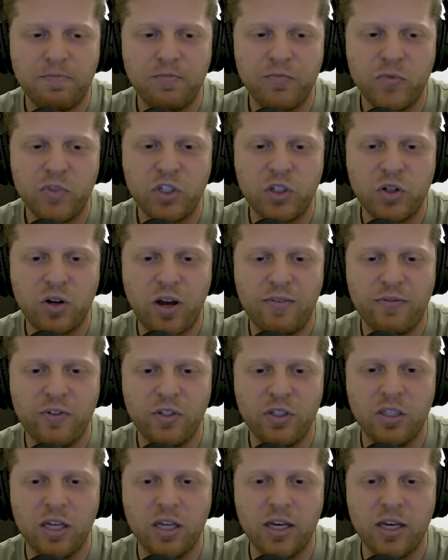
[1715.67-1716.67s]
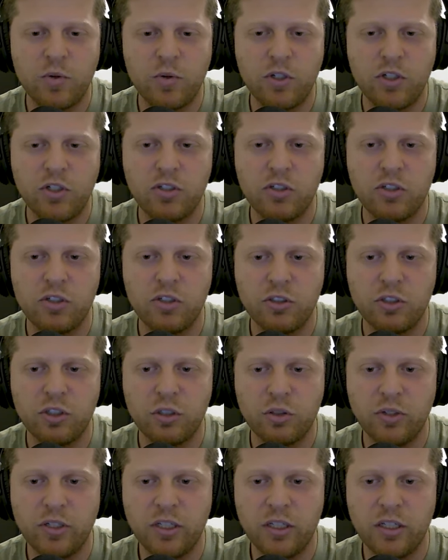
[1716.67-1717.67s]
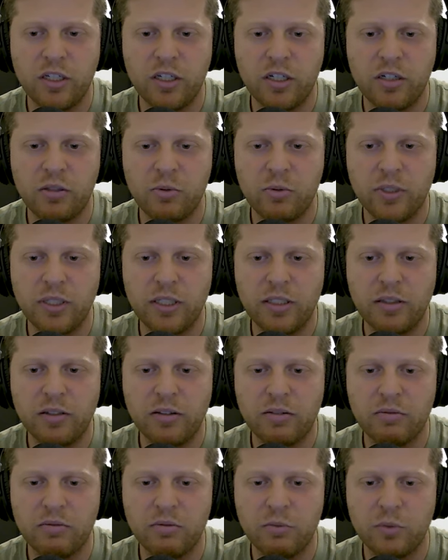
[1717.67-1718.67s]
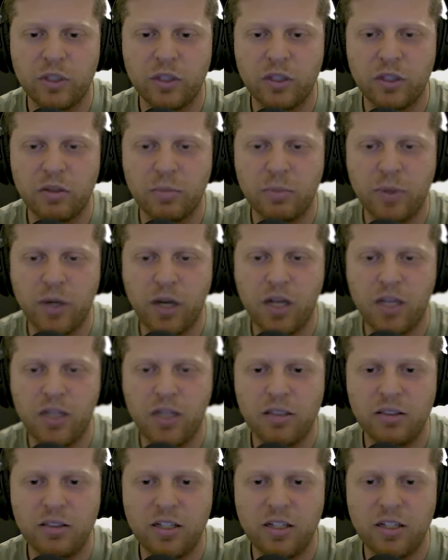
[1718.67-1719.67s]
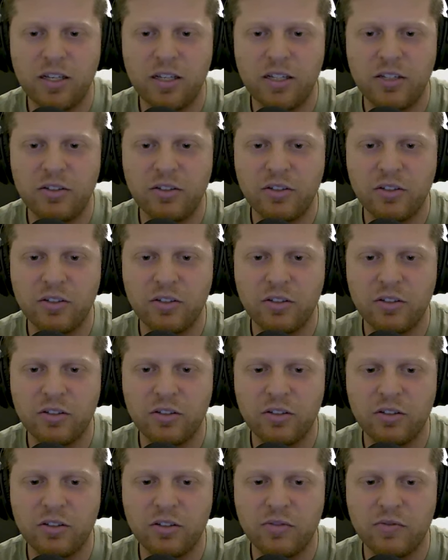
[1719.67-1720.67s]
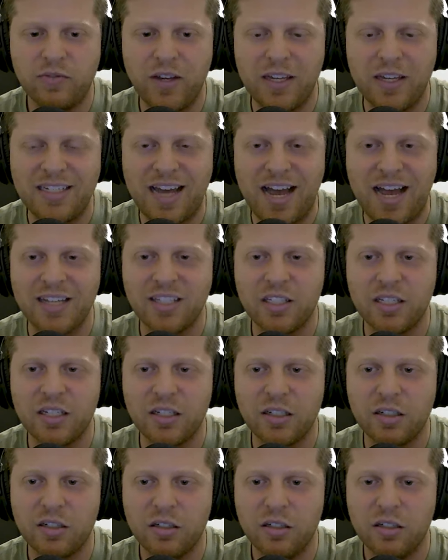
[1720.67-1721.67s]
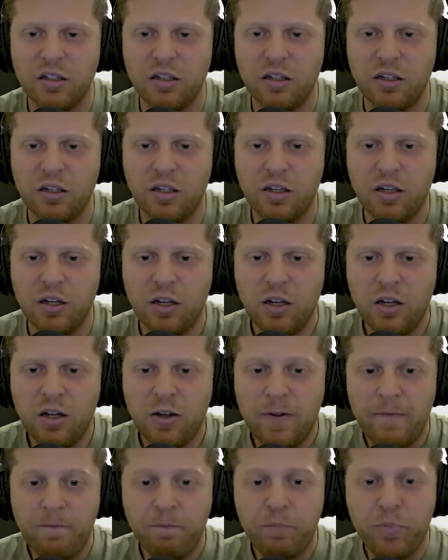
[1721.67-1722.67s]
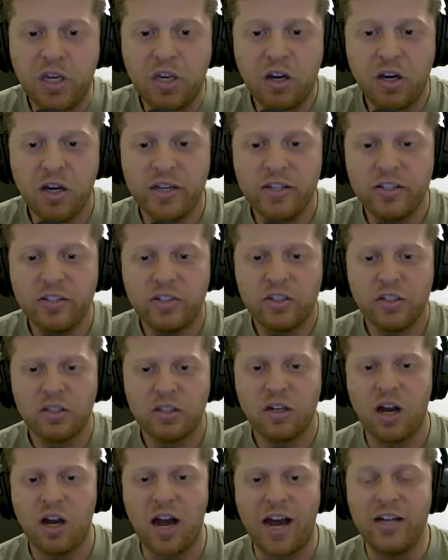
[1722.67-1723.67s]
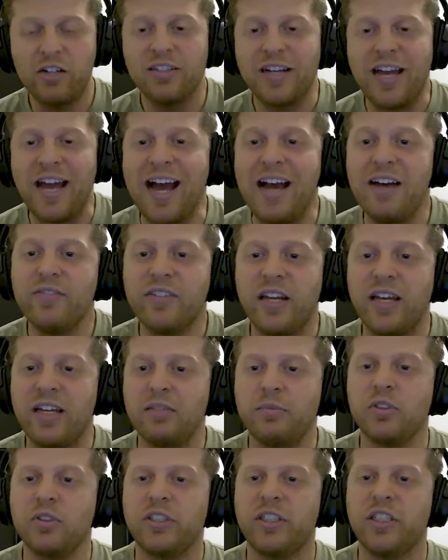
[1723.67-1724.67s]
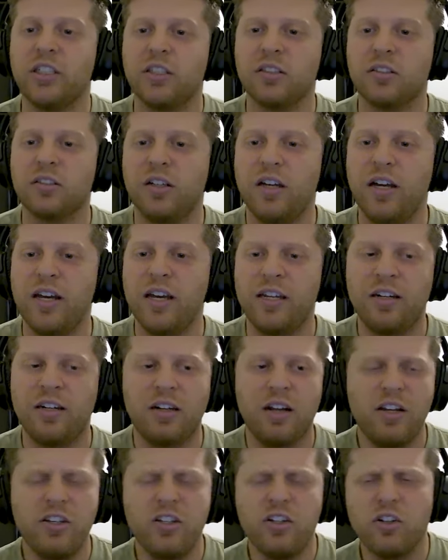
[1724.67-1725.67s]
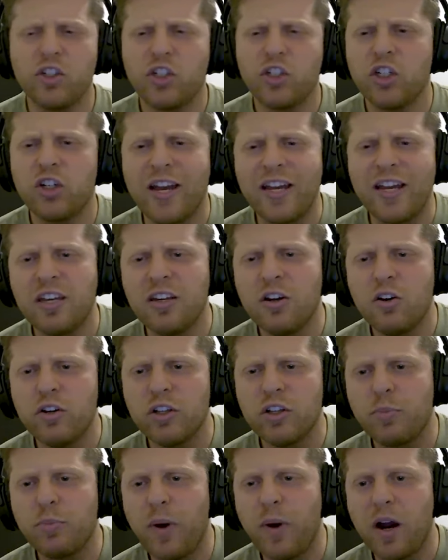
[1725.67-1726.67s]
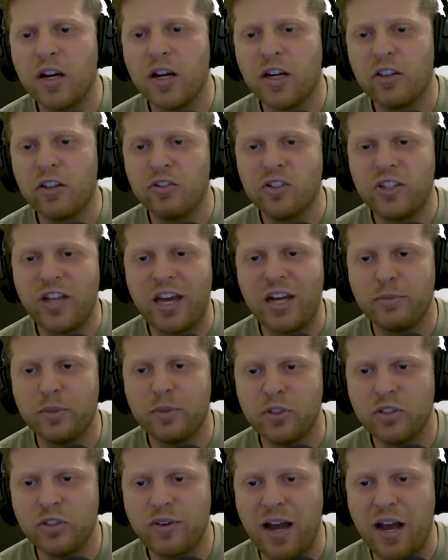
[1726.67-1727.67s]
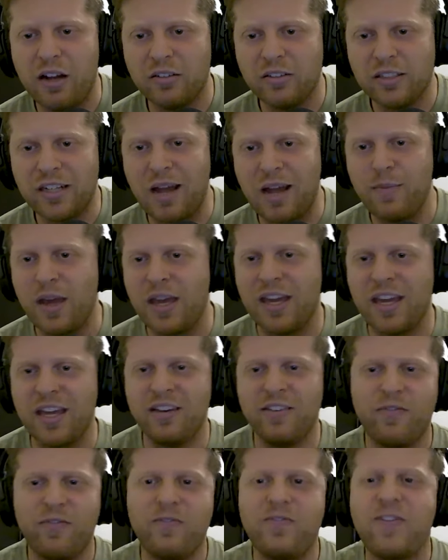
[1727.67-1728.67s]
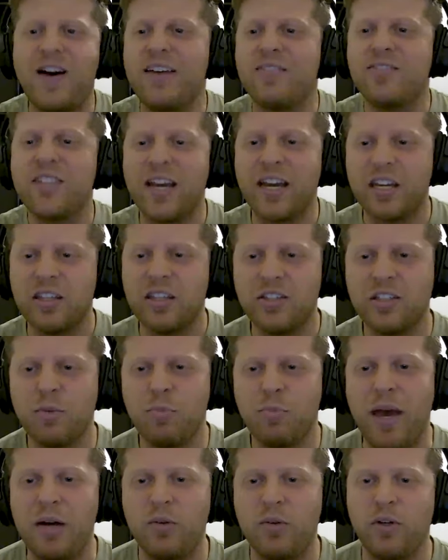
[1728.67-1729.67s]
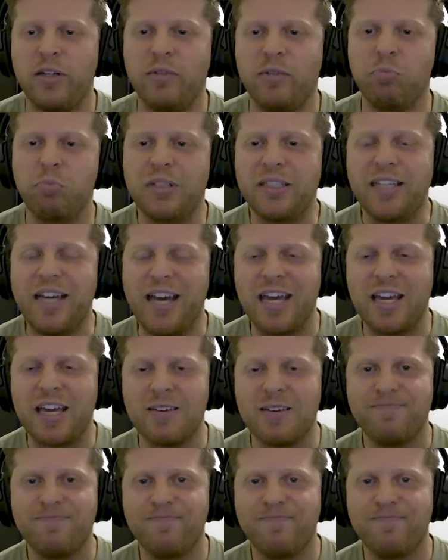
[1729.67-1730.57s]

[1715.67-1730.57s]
So I feel like what you're doing here with the bot is fantastic, because I don't have an animal here. And, you know, sure, I can go to the park and there's animals around and I may get 5 seconds to pet one, but like,